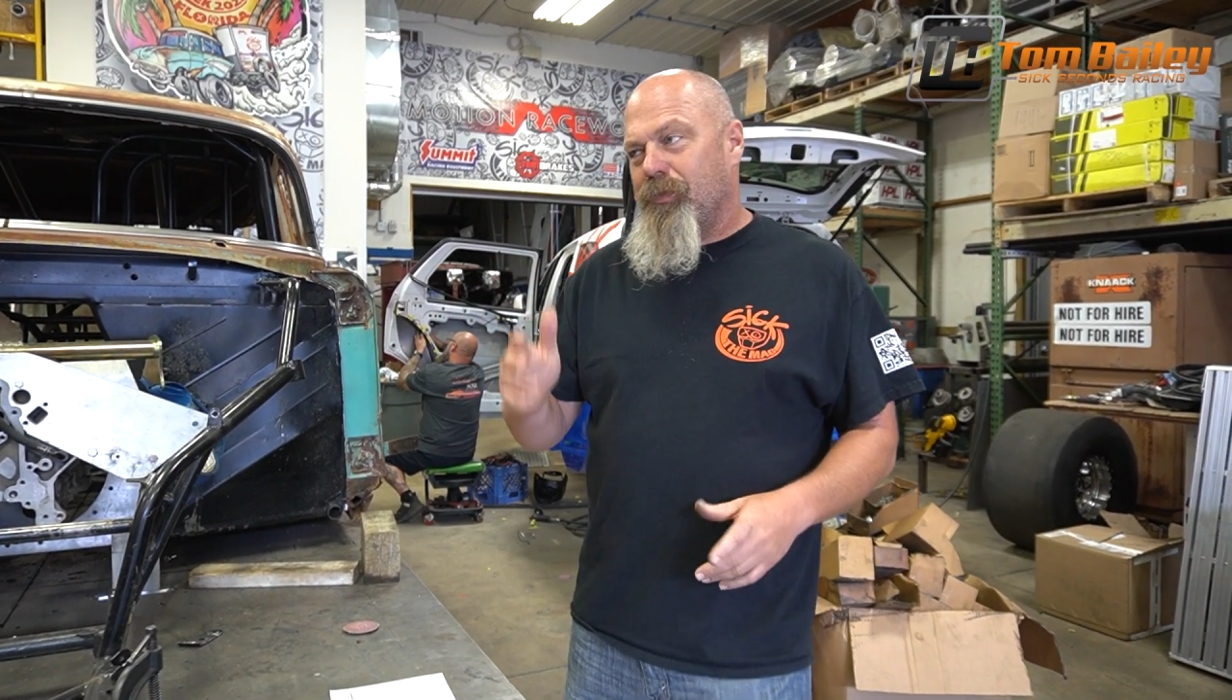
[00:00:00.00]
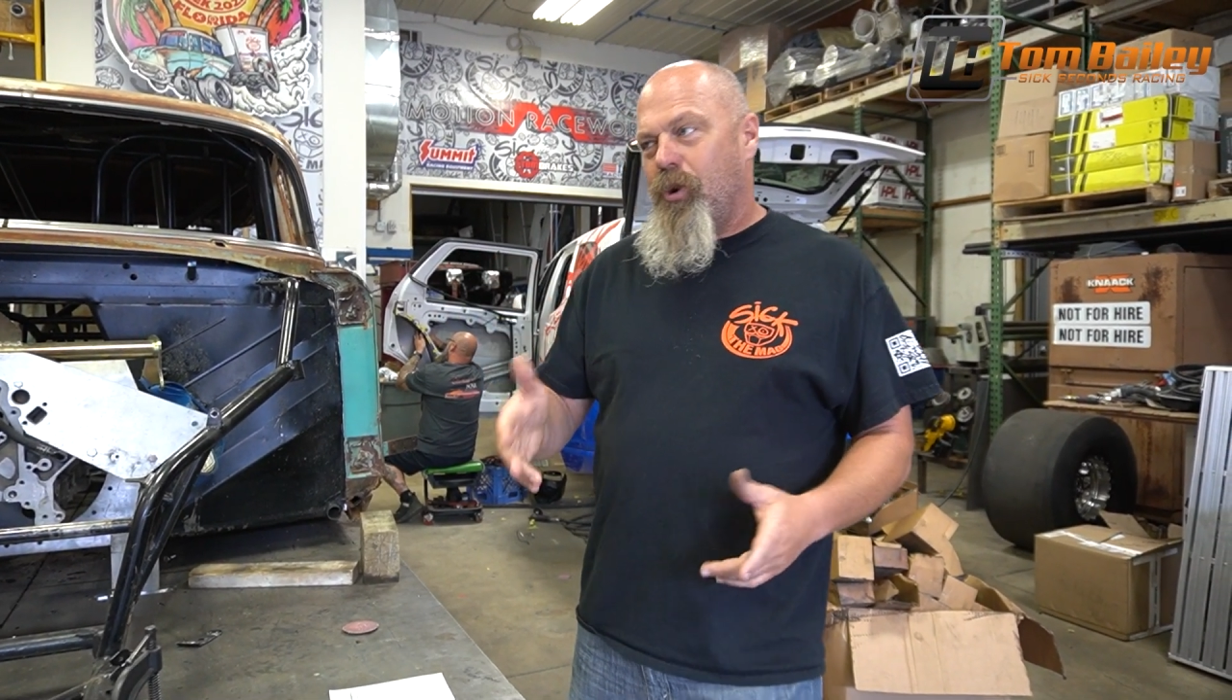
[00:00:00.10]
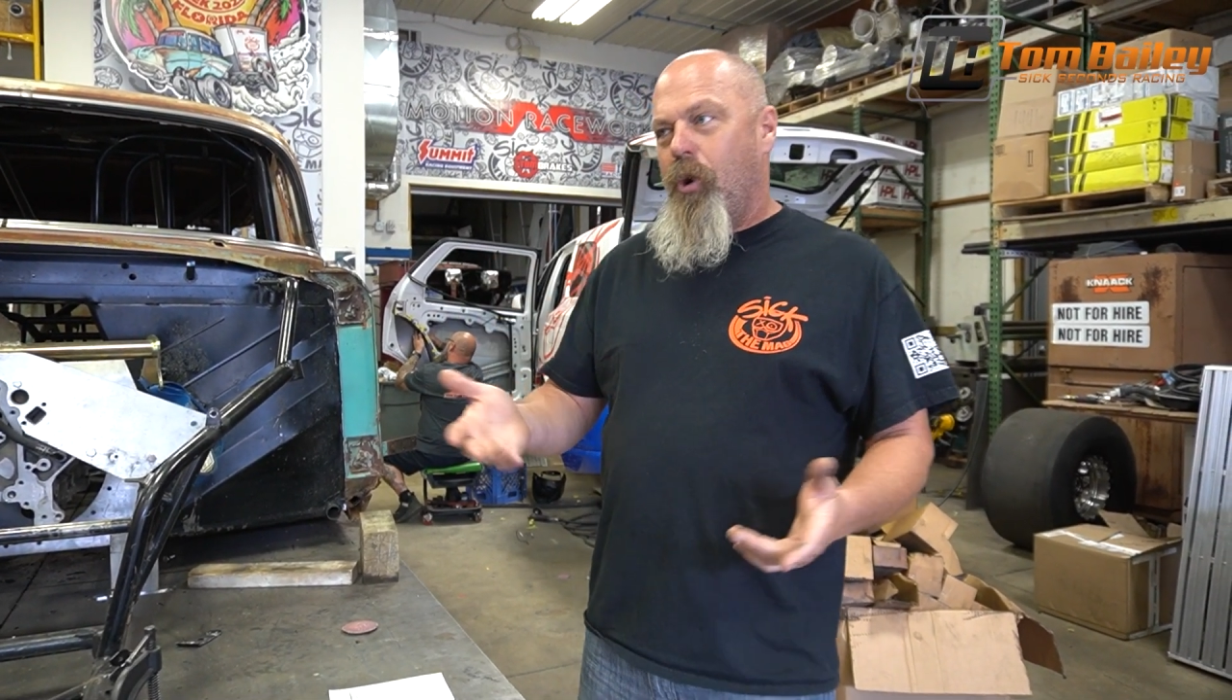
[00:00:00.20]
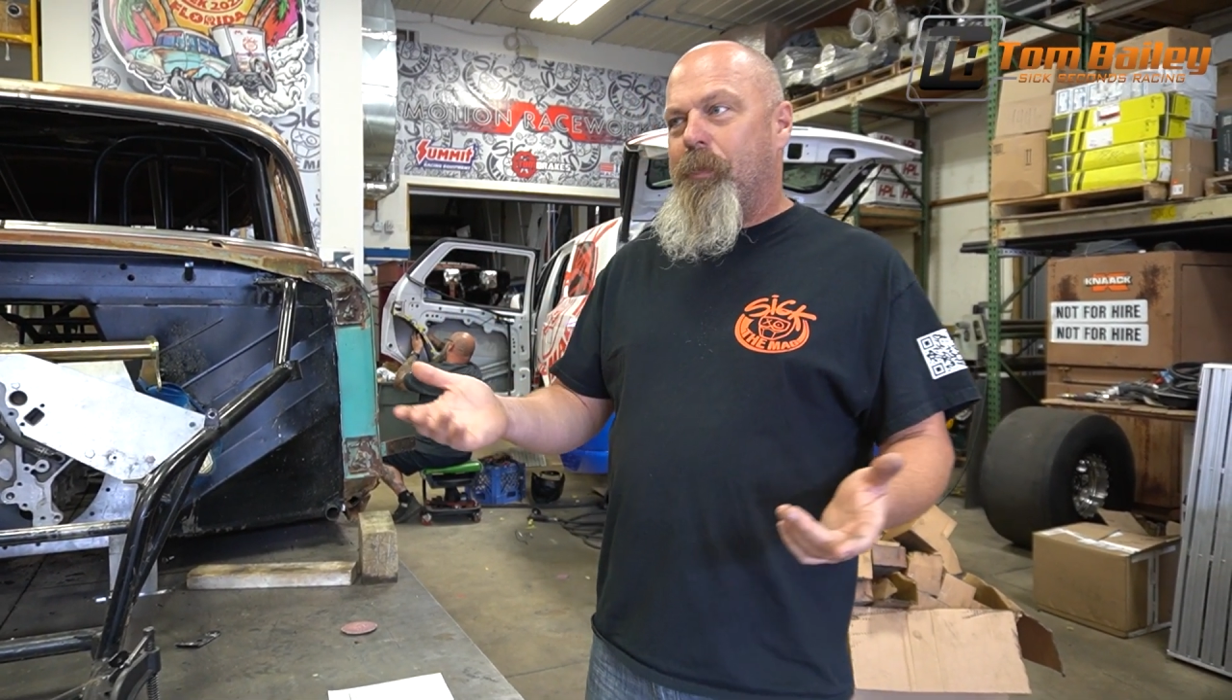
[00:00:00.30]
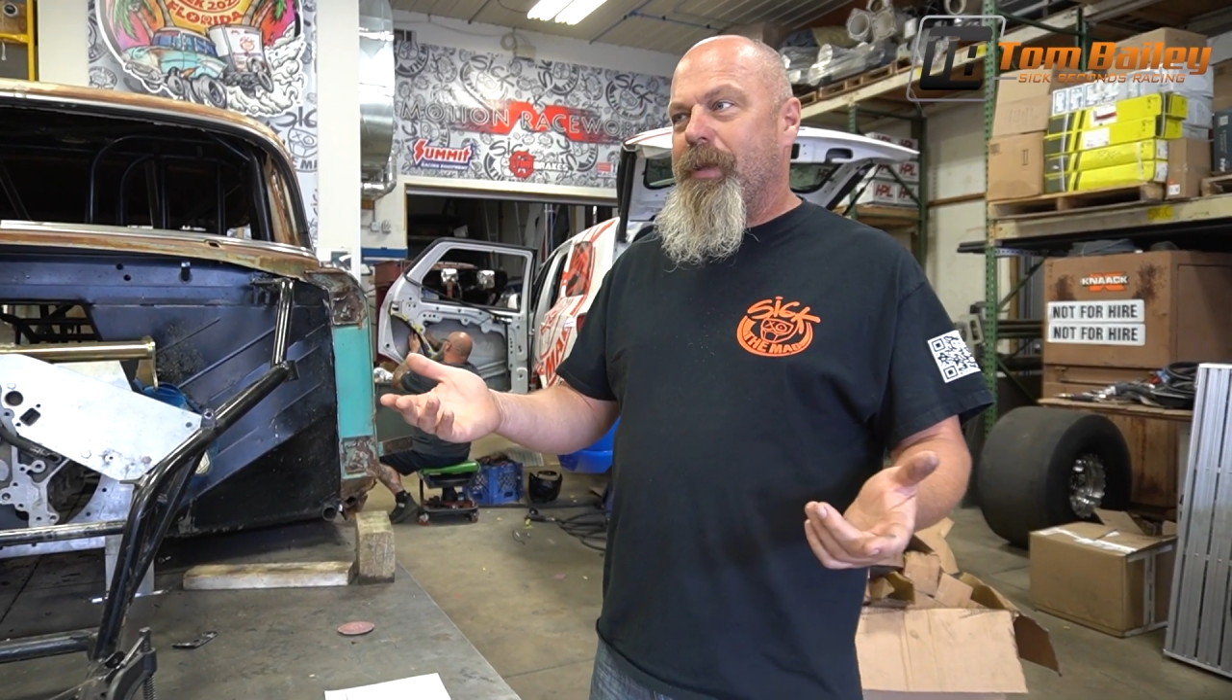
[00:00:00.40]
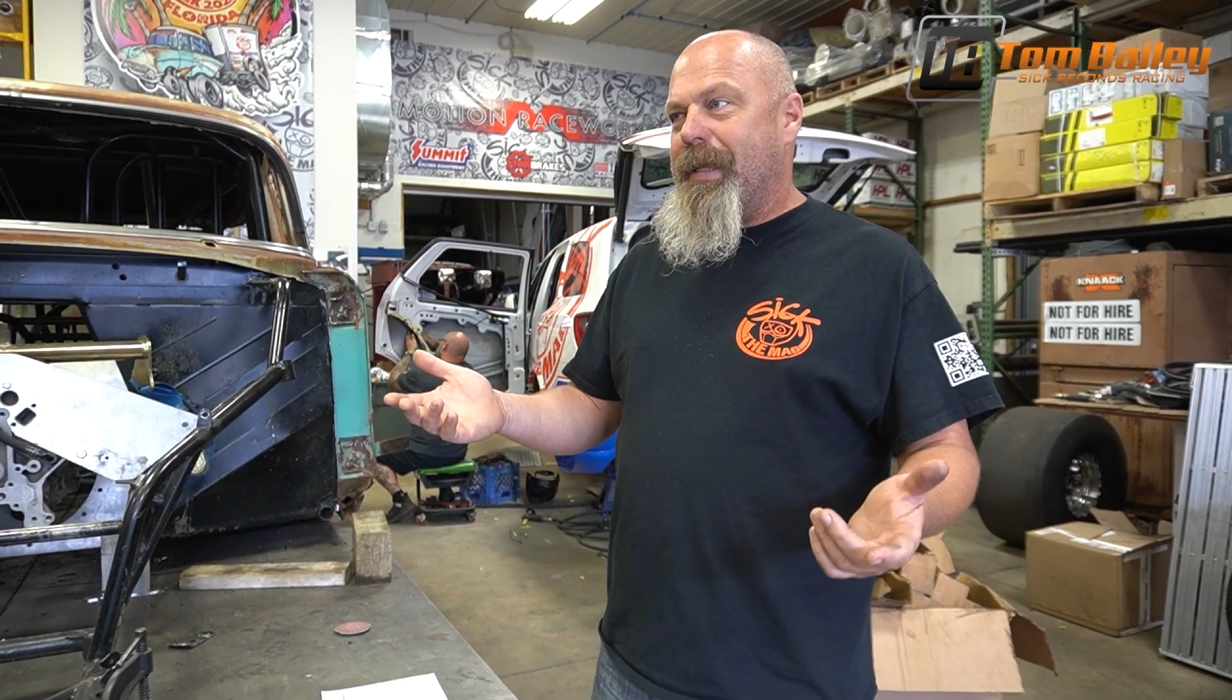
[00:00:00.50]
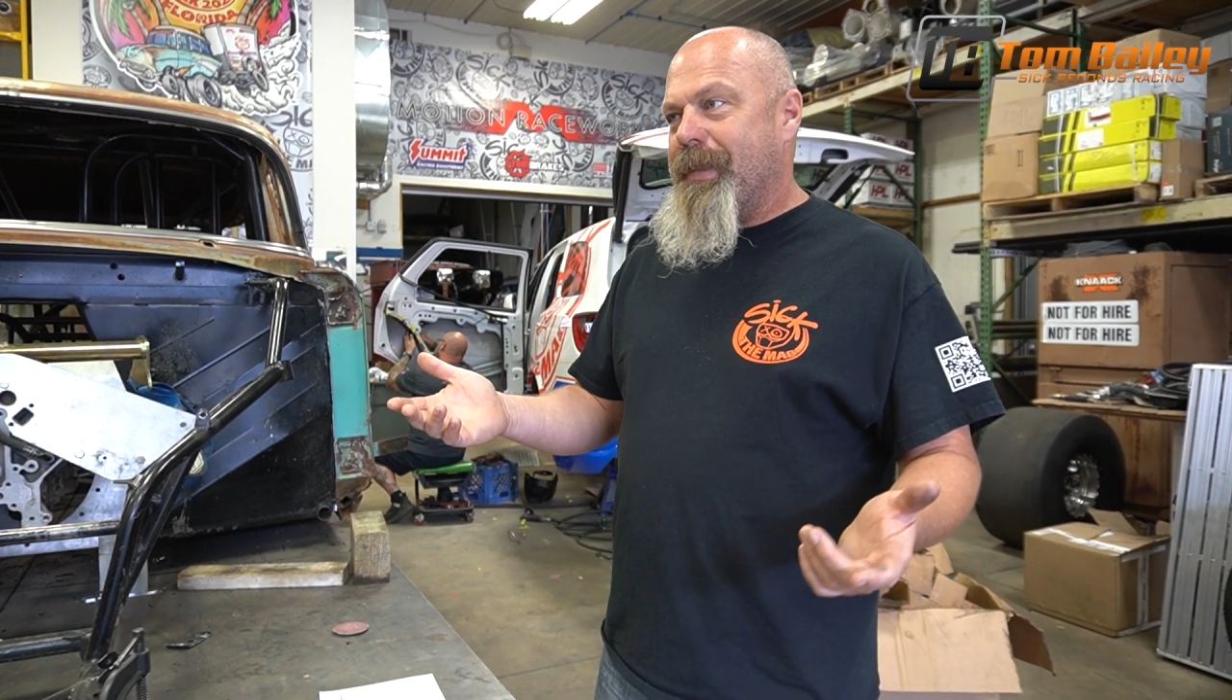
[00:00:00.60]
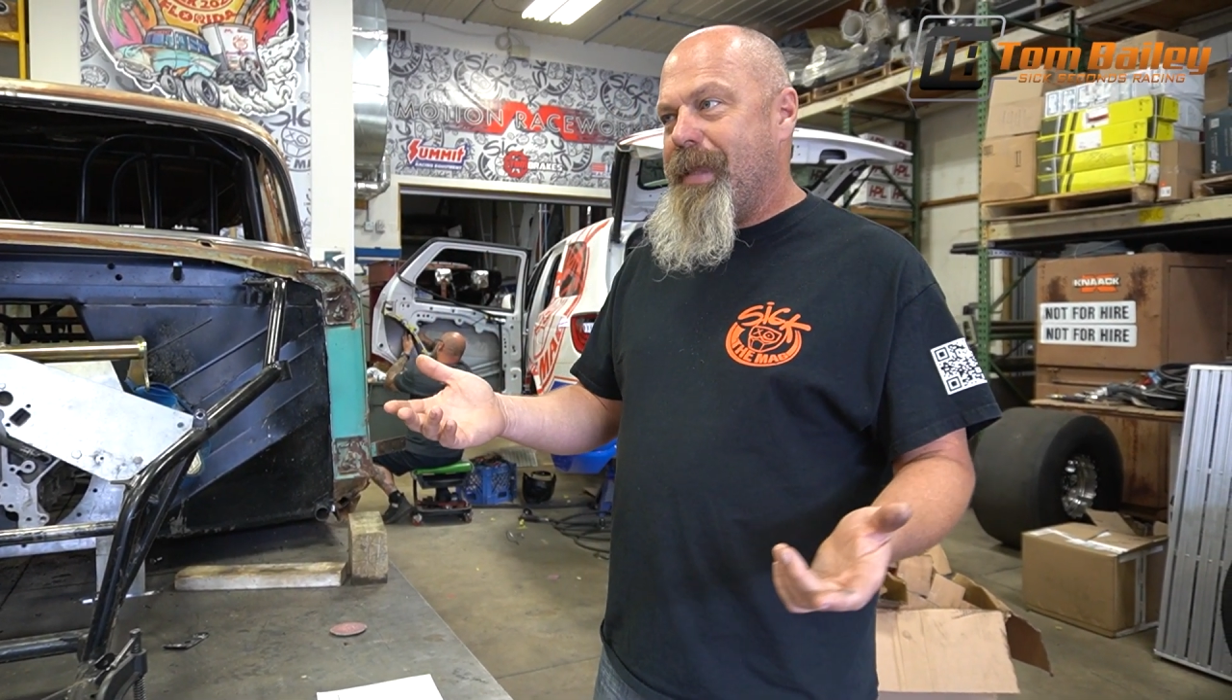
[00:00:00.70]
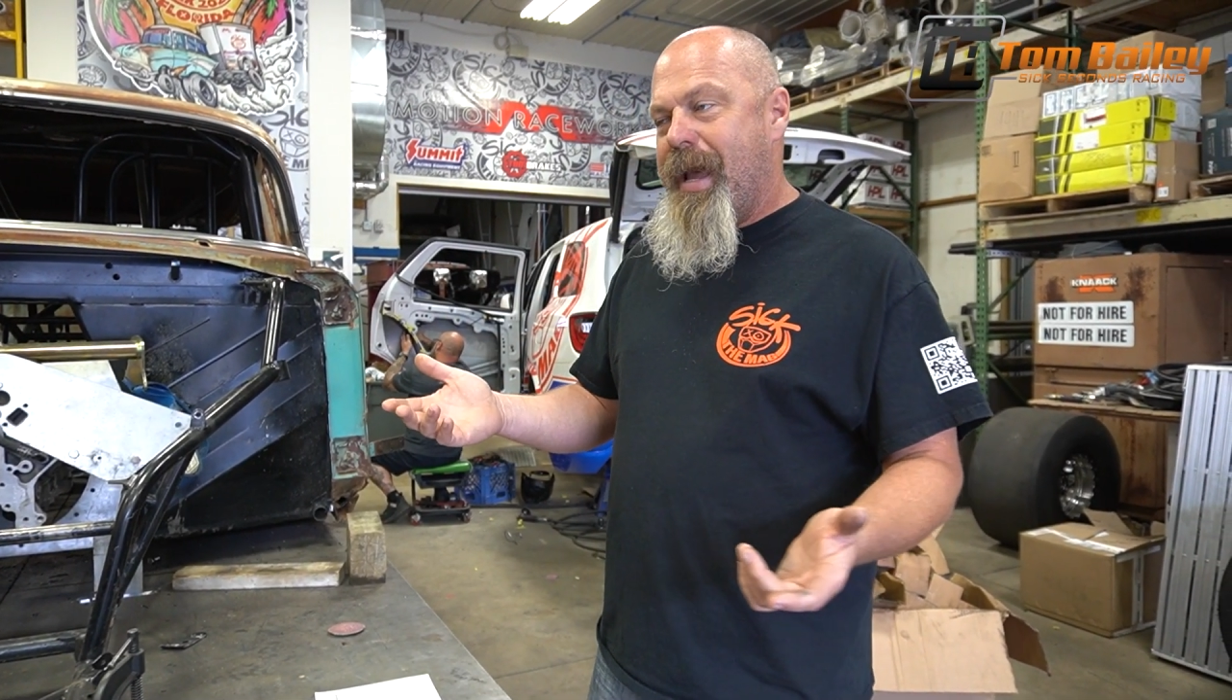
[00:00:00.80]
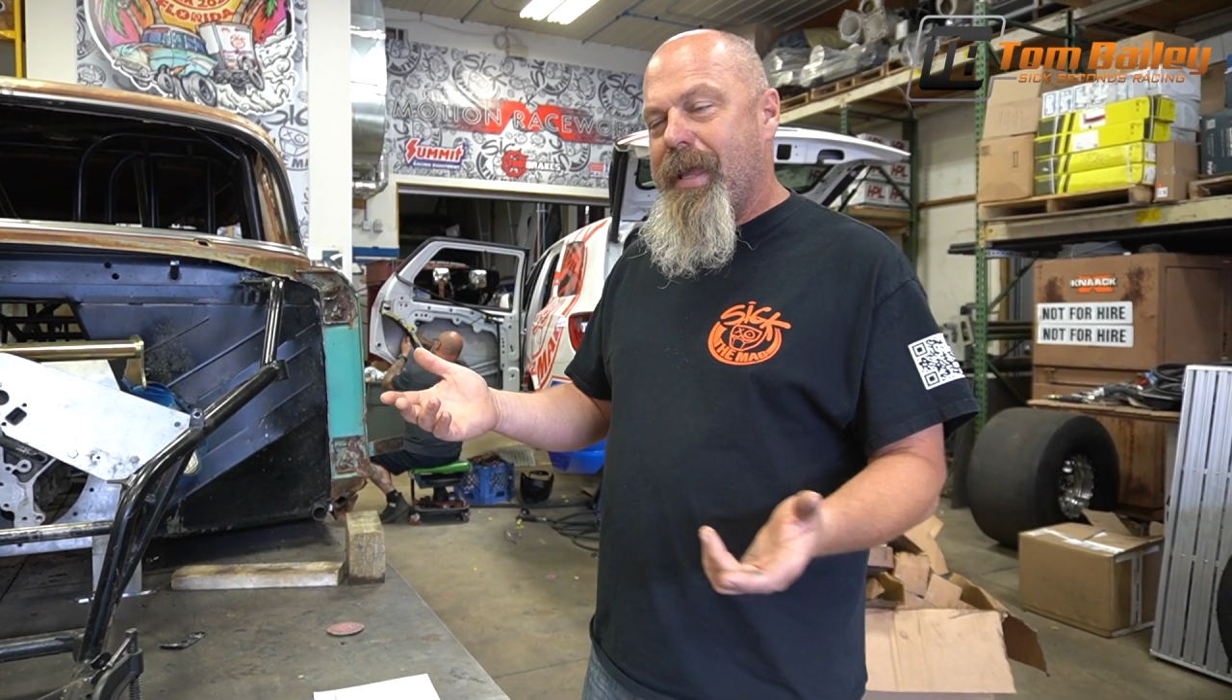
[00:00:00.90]
hoping to
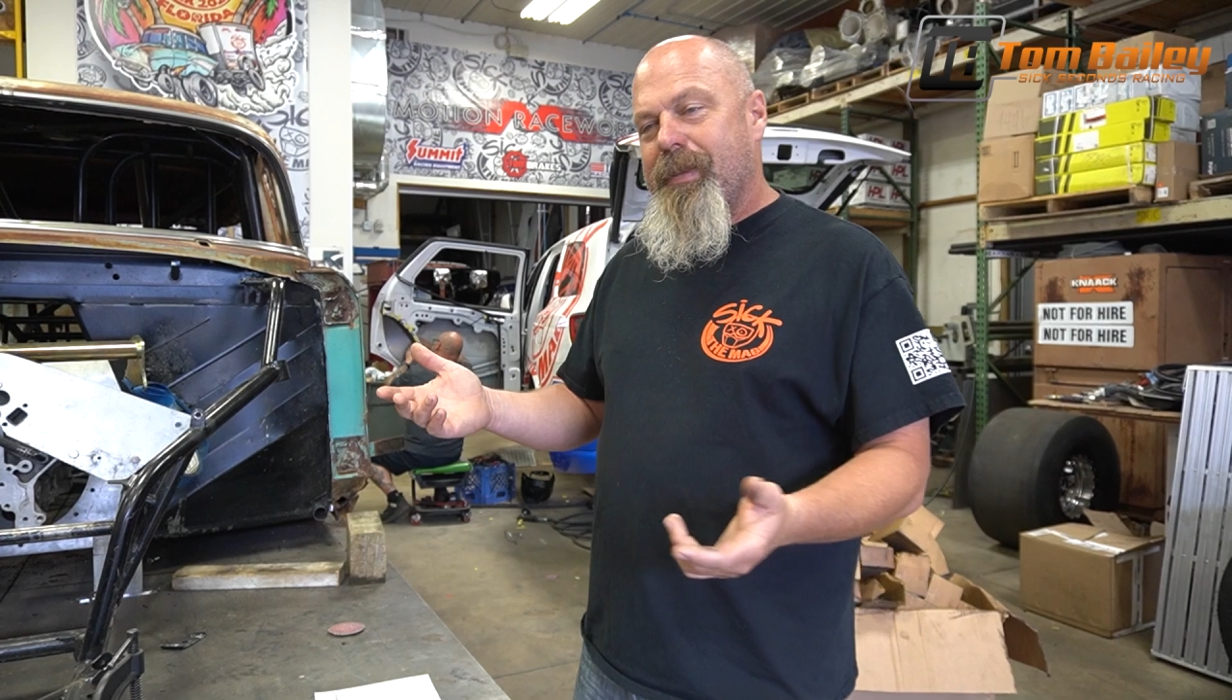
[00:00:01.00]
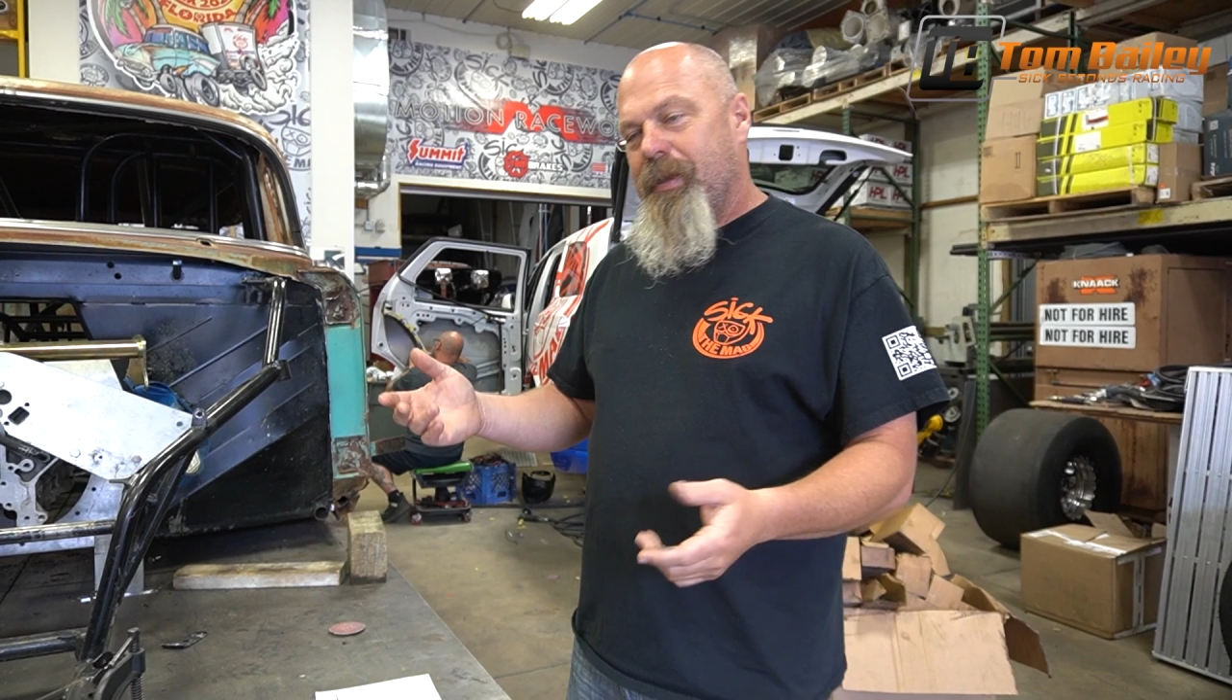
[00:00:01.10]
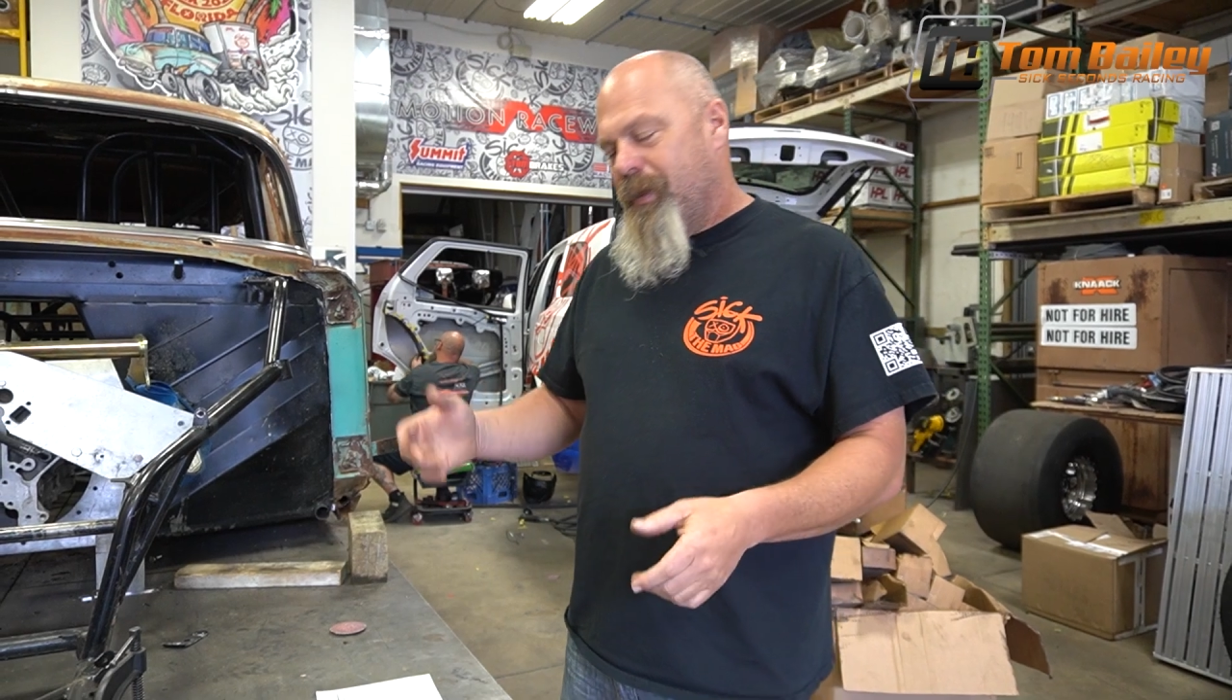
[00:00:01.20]
get that.